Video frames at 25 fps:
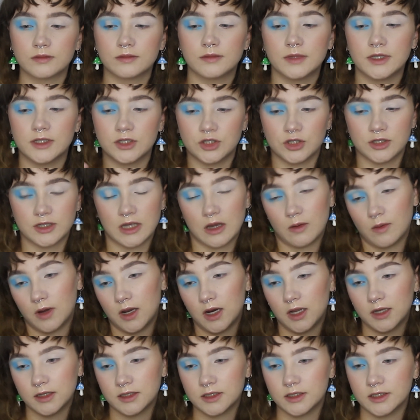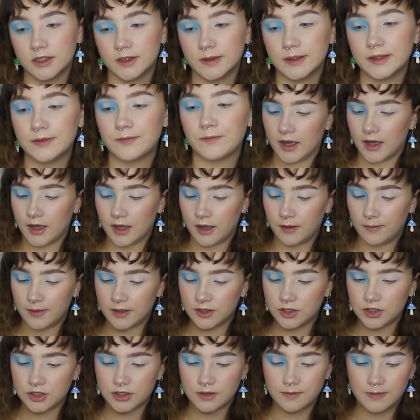It's just how I like to do it. And
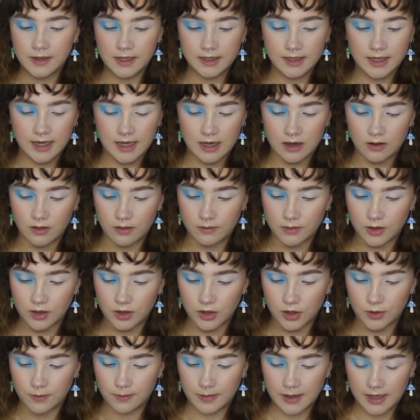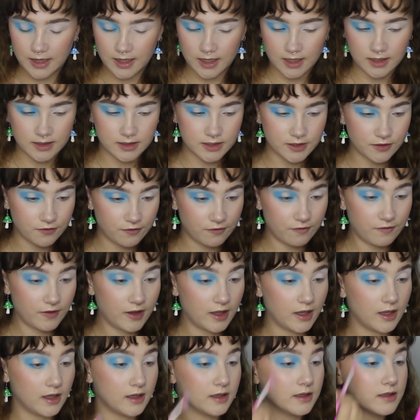just to blend that out, I'm going to go back into
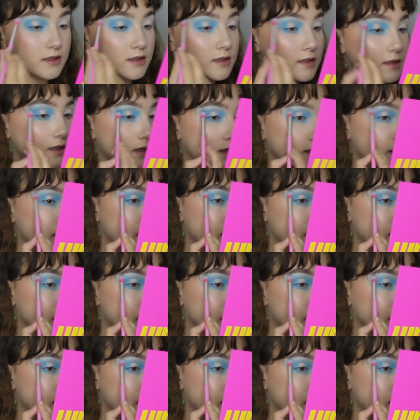Fierce